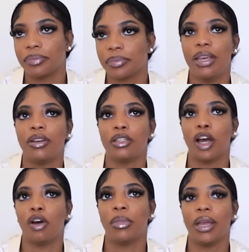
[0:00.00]
Even
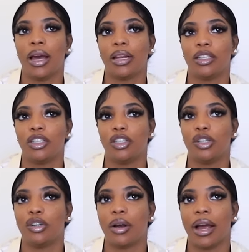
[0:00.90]
taught me how to
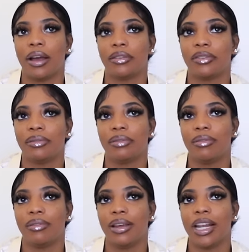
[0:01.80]
drive
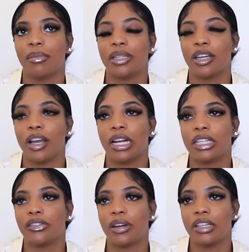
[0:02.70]
and I'm gonna tell y'all
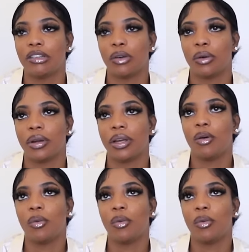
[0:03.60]
this funny story.